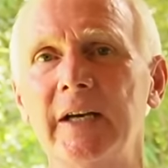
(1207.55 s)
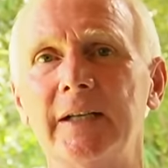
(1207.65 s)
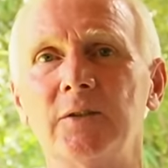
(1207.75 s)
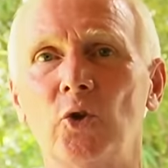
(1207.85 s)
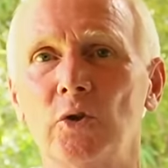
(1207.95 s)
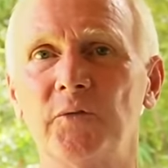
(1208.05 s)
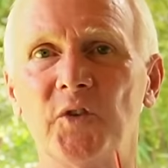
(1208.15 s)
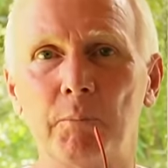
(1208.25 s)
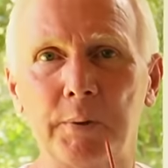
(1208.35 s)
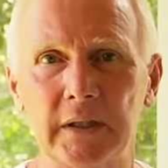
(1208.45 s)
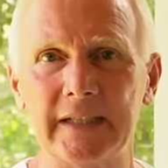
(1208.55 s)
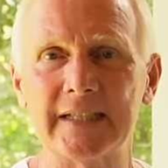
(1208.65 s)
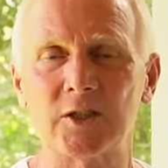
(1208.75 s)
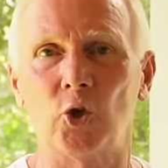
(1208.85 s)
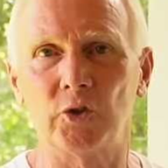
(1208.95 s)
and all of the
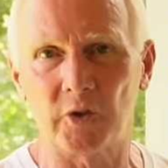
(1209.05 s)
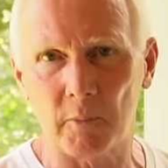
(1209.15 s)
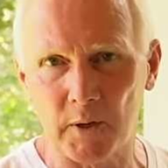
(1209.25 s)
police, all of the